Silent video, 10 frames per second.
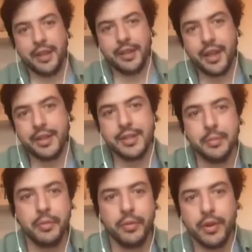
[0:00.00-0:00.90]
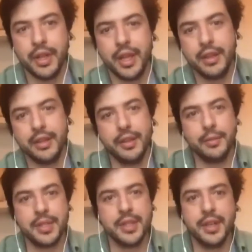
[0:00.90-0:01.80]
I said before, that it
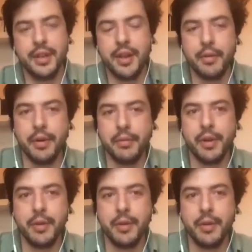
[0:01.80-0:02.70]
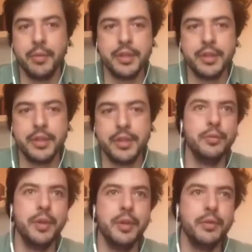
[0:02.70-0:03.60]
was a really pleasure
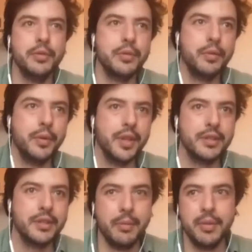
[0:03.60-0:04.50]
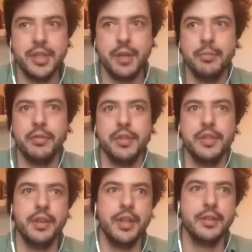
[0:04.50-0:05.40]
to be able to talk with some HR
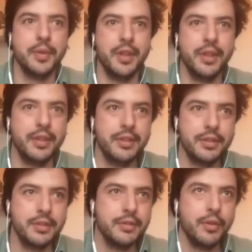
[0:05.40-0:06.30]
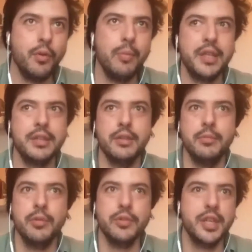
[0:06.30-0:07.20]
professionals with so much
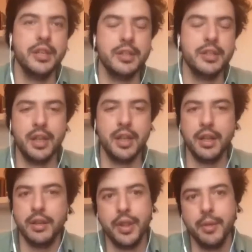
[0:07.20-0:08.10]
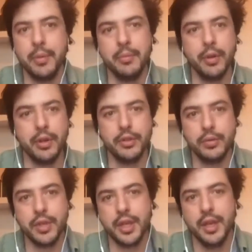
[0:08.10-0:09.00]
common sense and with the people
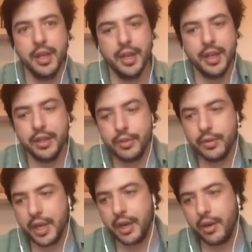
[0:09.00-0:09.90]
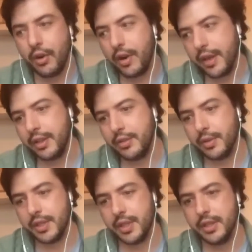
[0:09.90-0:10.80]
into the core and into
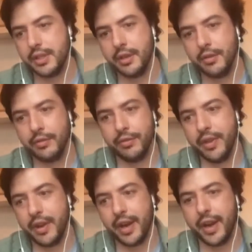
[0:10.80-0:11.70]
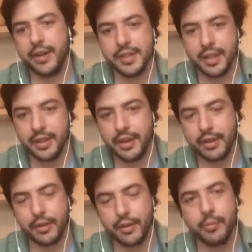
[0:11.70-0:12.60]
the center of their hearts and their
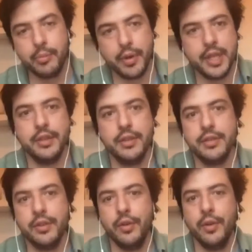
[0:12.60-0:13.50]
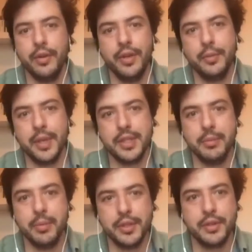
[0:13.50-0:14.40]
corporation. So it
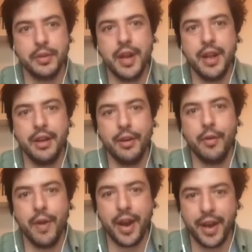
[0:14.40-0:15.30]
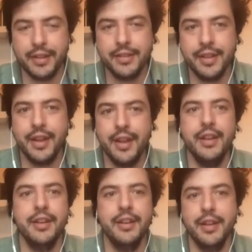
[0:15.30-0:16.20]
was a pleasure, and go ahead,
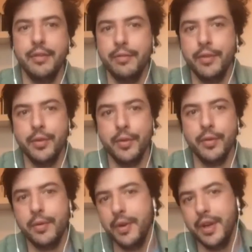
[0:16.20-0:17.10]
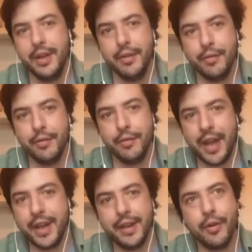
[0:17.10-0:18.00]
and if you
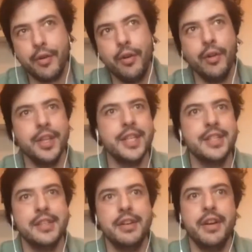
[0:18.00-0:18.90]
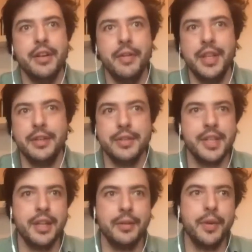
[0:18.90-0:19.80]
find for all these HR
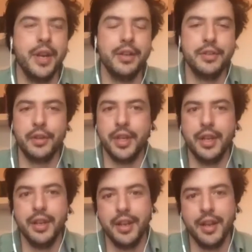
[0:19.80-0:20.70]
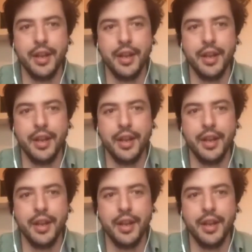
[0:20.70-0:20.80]
innovators that we are talking